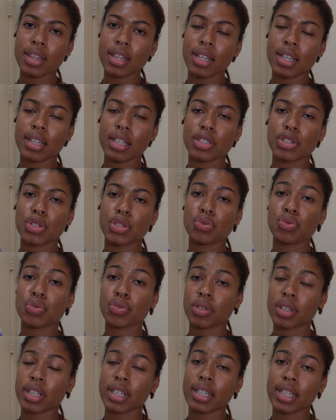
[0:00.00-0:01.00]
thing that you
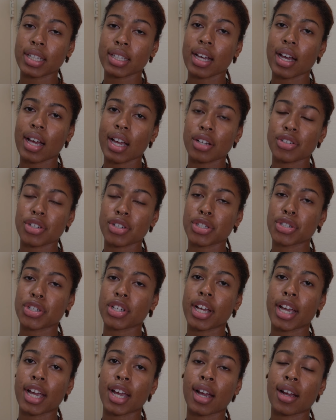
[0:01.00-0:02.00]
truly need to hydrate your
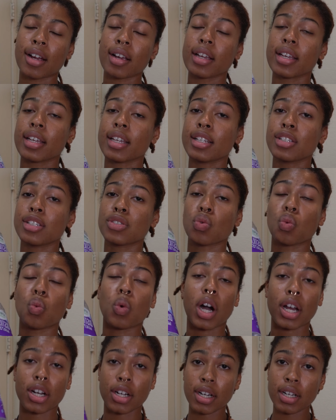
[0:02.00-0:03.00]
hair is
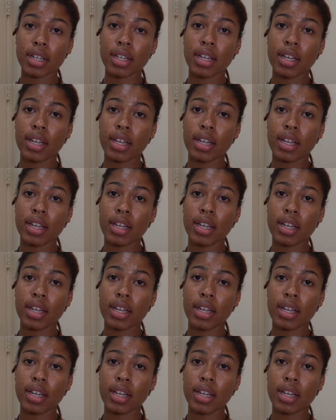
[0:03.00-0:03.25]
water.